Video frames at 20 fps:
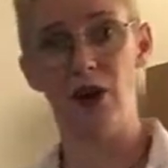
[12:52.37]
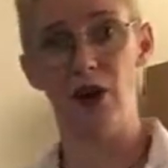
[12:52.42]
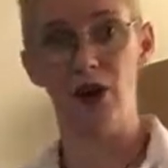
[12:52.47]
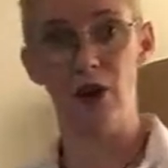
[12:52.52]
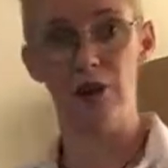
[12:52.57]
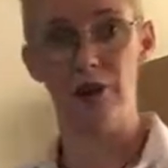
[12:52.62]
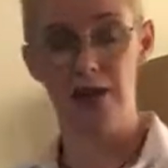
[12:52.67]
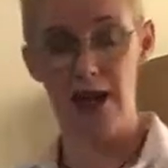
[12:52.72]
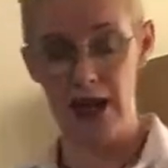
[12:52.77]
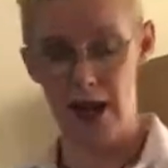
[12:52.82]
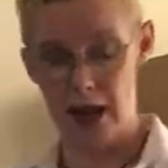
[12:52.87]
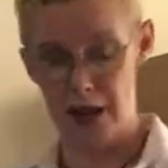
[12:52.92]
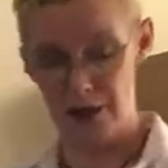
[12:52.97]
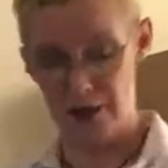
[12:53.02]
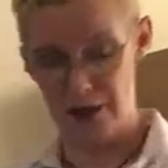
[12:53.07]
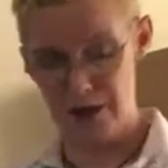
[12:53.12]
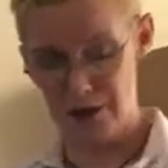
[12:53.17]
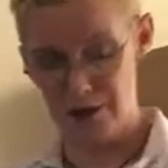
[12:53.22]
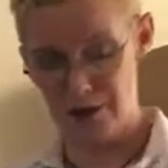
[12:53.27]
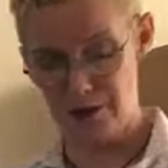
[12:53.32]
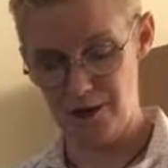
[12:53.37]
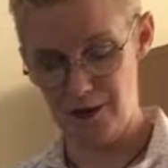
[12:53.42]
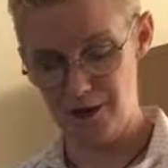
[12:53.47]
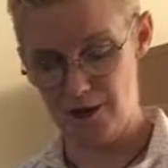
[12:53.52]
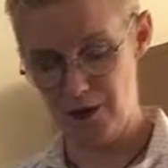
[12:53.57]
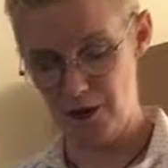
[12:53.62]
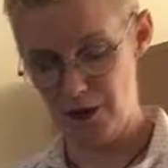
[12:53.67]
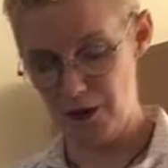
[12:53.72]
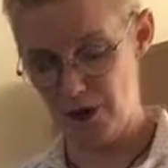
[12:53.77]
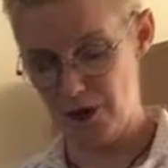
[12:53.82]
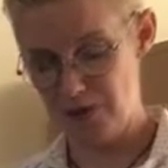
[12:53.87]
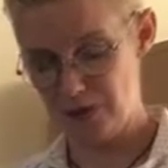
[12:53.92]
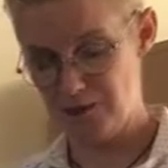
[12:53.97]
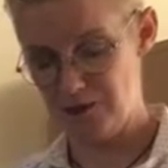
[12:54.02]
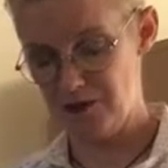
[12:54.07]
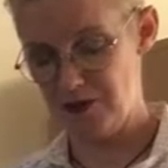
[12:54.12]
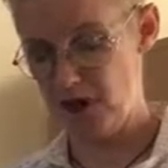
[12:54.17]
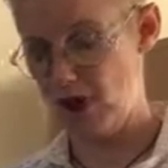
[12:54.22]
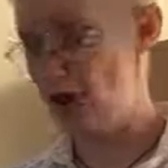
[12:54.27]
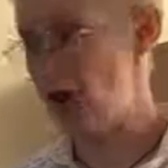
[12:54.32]
of the Archbishop's book.
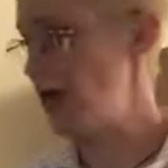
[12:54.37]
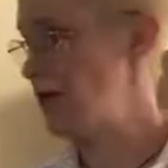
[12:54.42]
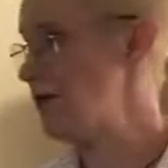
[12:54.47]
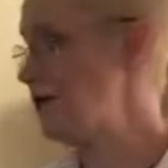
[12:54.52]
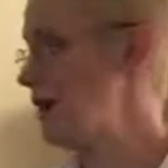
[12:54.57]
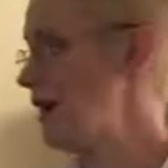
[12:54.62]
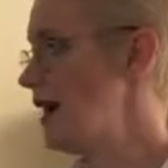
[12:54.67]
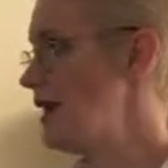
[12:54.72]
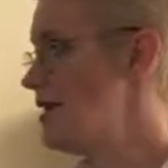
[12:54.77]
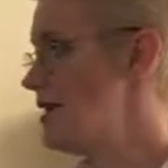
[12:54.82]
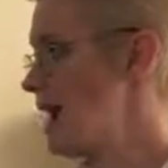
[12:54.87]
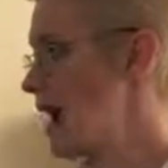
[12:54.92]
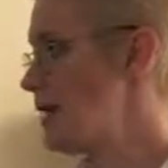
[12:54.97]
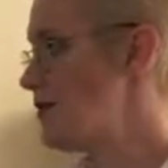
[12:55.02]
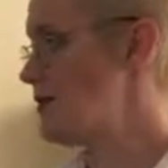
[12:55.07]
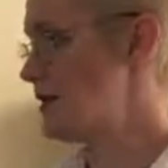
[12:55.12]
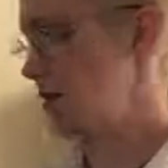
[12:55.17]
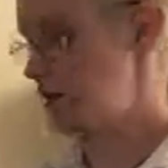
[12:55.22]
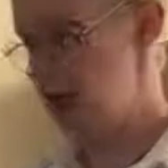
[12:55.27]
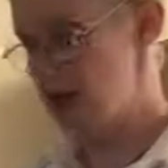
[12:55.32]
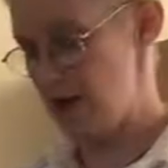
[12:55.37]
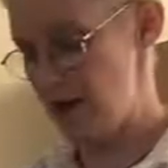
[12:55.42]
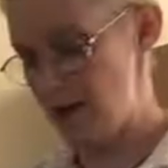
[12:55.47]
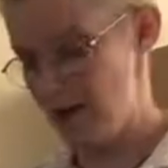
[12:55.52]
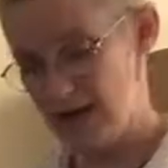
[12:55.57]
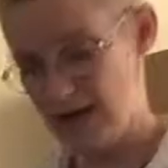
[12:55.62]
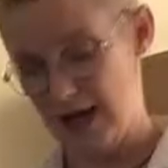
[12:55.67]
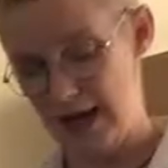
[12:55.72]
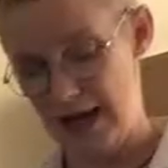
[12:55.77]
I've adapted them